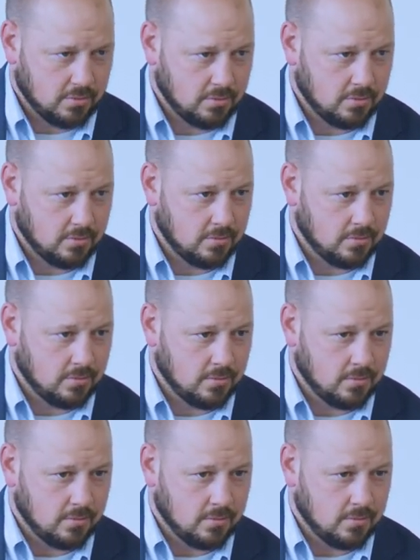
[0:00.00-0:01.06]

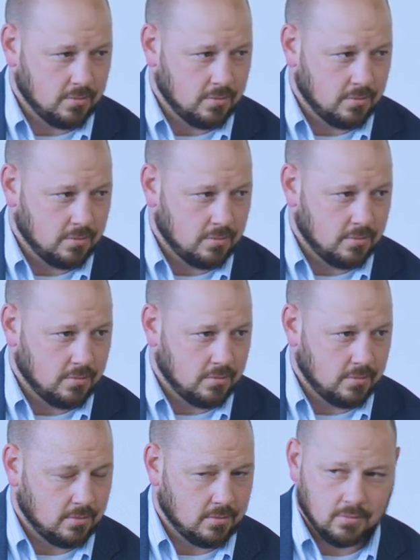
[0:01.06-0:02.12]

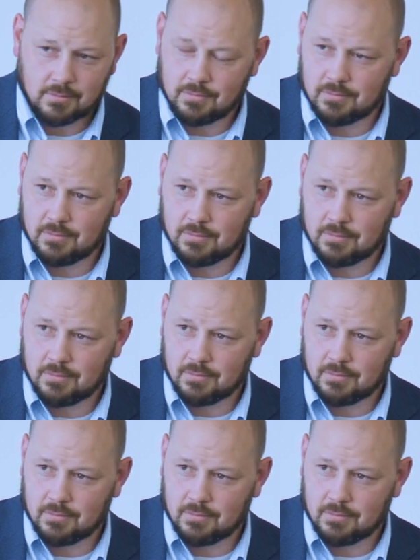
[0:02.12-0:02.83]
[no speech]